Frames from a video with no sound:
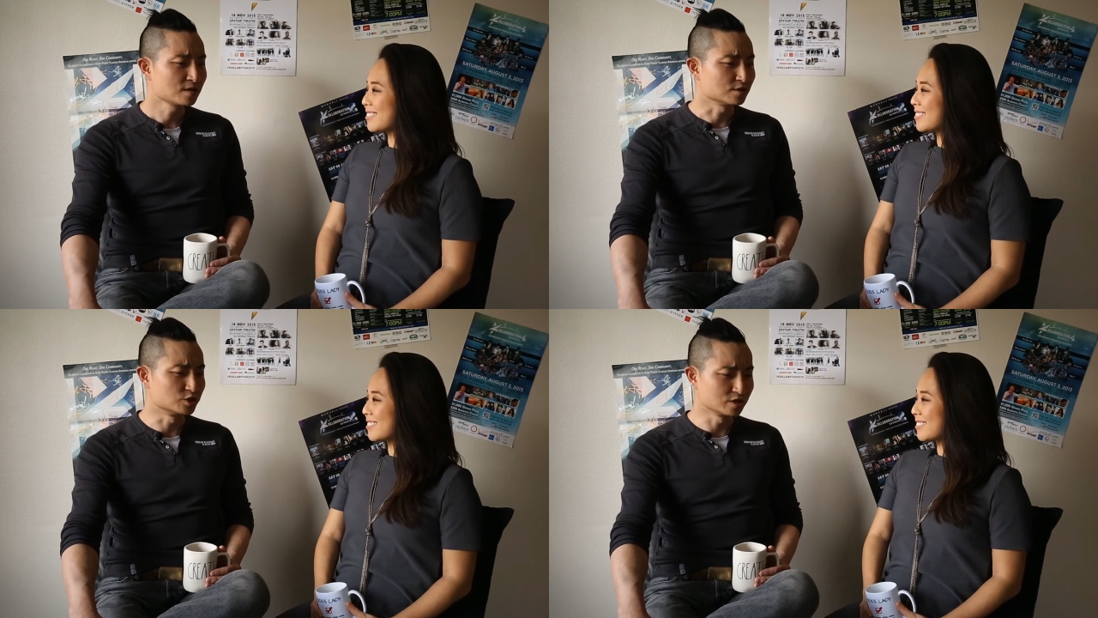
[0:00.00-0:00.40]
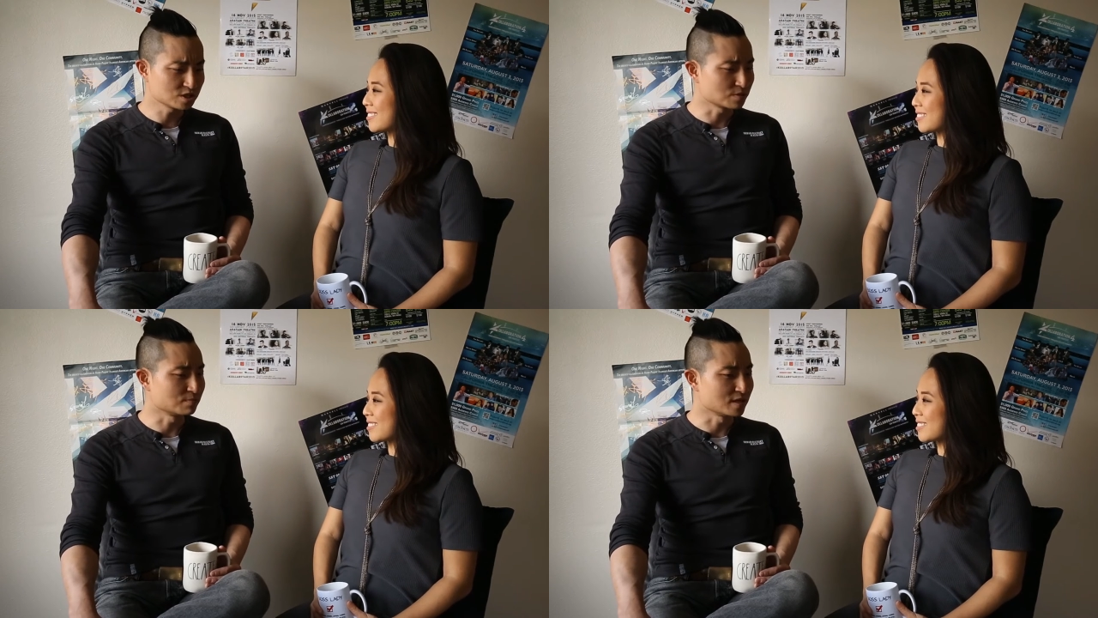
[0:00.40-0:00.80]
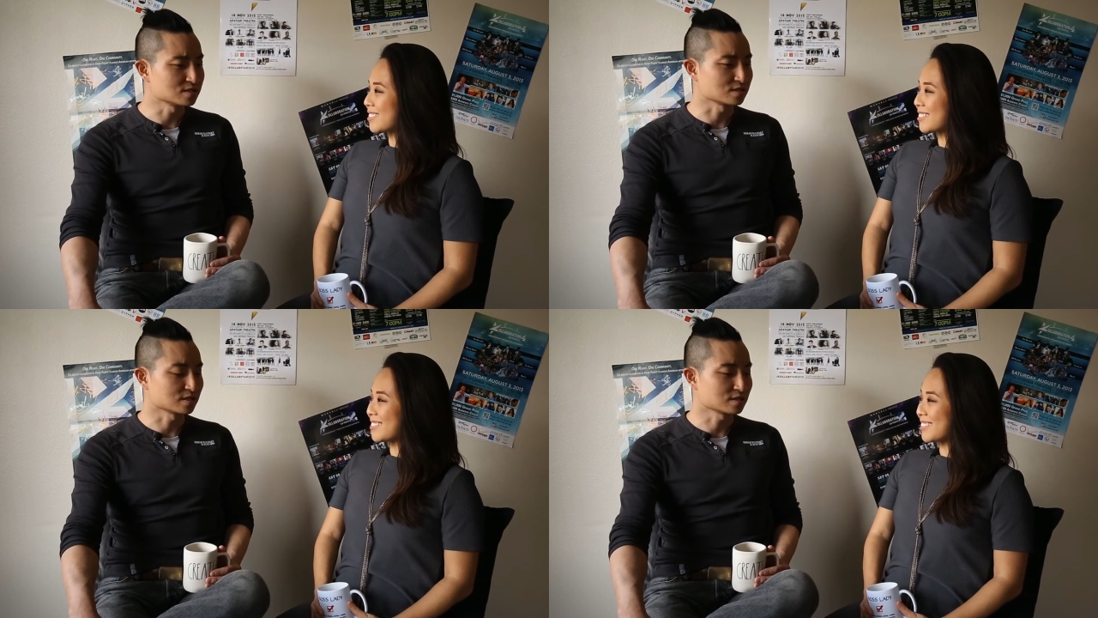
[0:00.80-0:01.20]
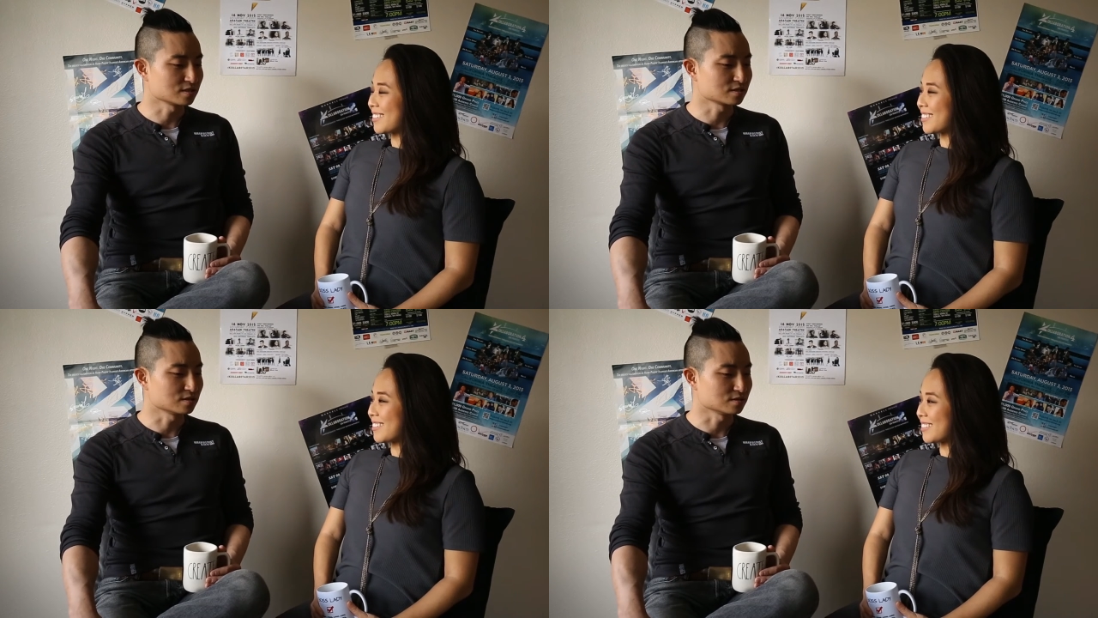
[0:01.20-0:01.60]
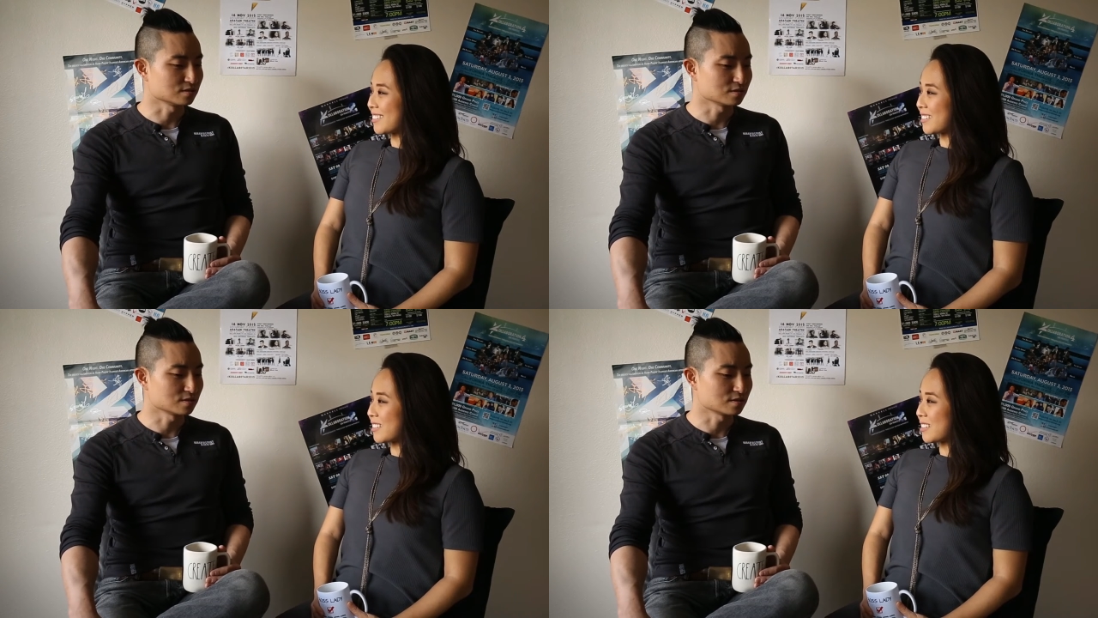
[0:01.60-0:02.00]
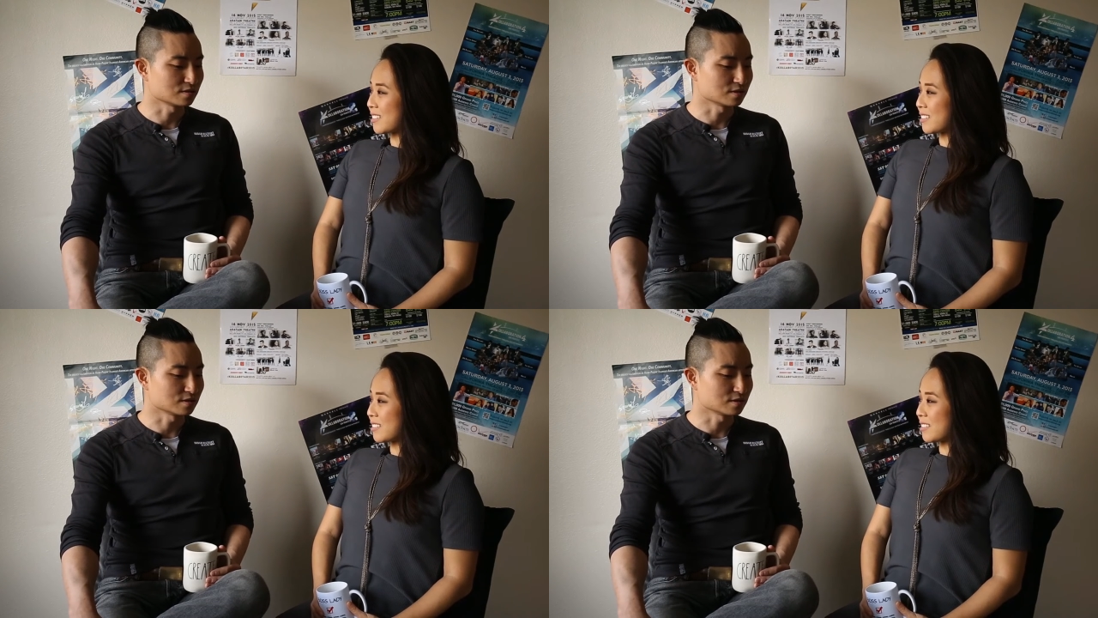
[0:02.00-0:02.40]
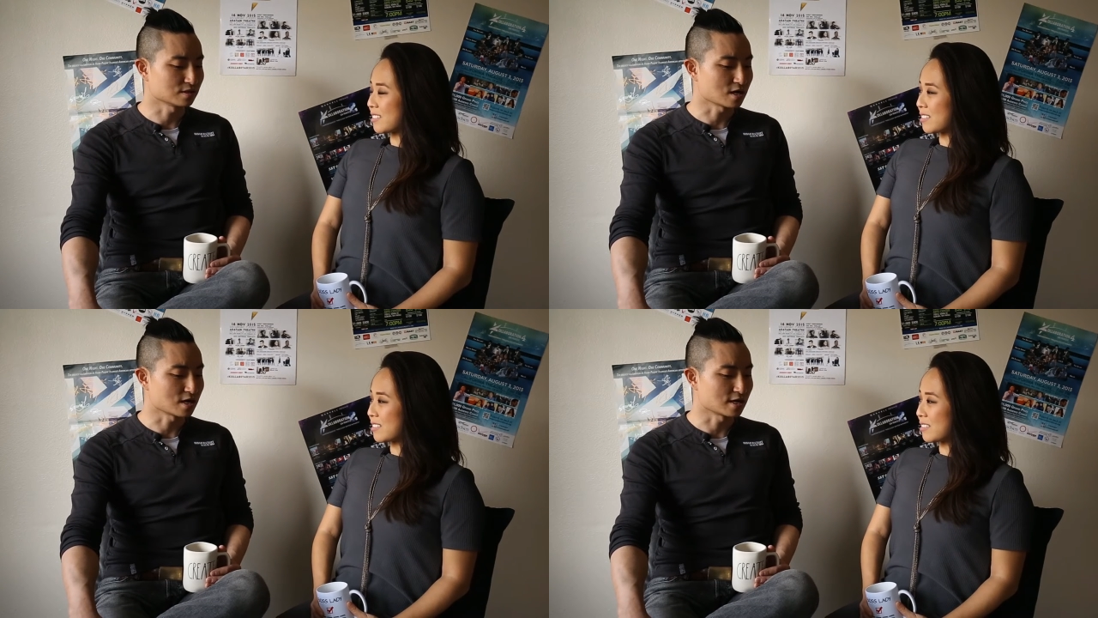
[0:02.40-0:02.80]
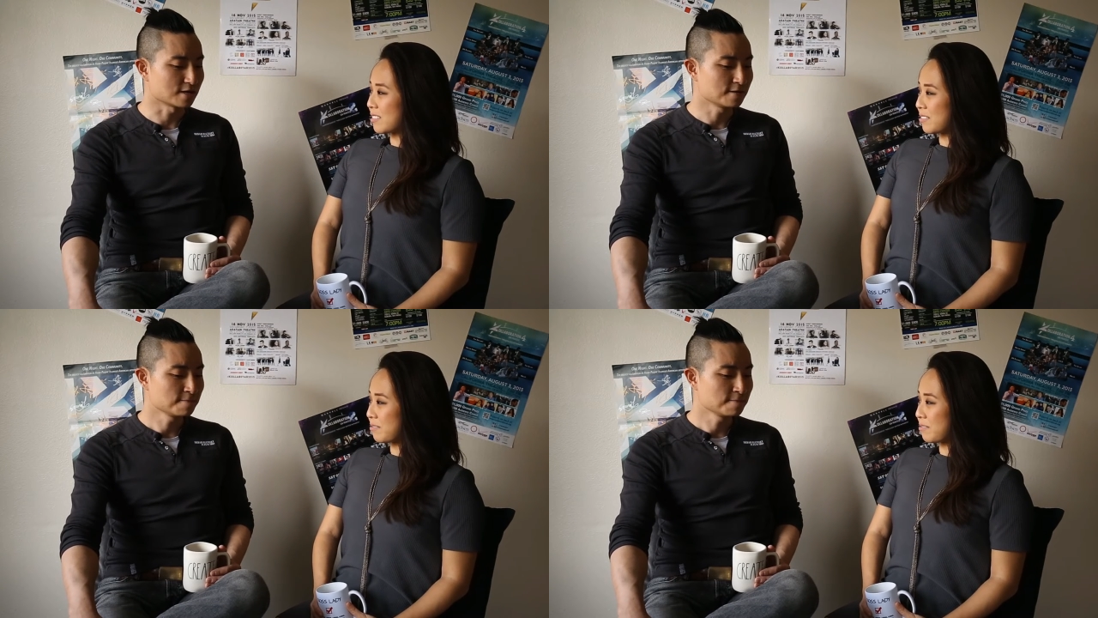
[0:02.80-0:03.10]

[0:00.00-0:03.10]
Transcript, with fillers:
Speaker 1: the journey's been amazing. I think the, the uh,